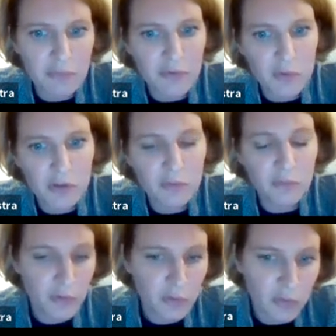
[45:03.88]

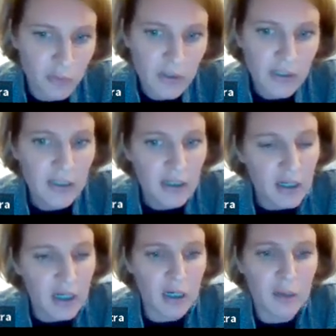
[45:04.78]
photo.
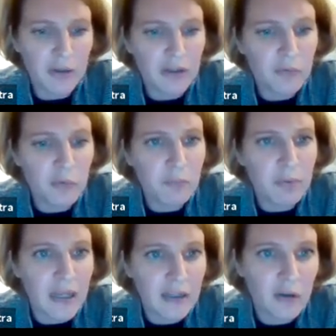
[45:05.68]
But if you
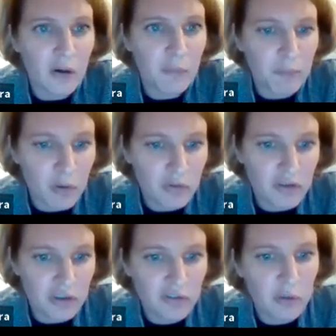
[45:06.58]
plan on
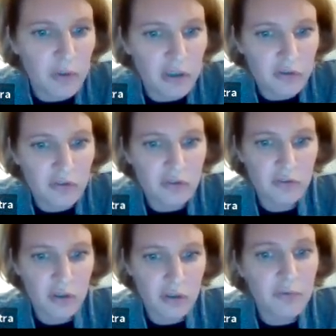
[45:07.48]
posting someone else's
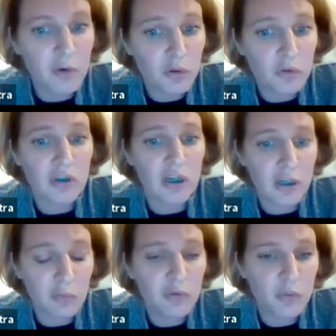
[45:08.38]
photos,
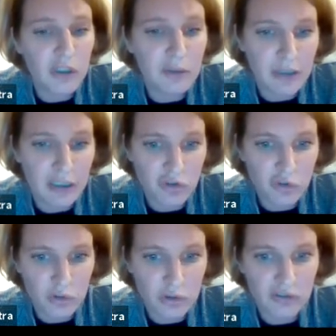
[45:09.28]
I would really make
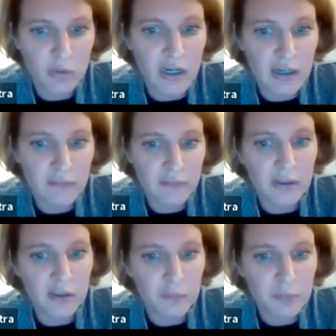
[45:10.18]
sure that you have
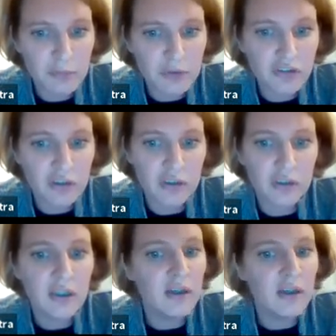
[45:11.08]
the permission,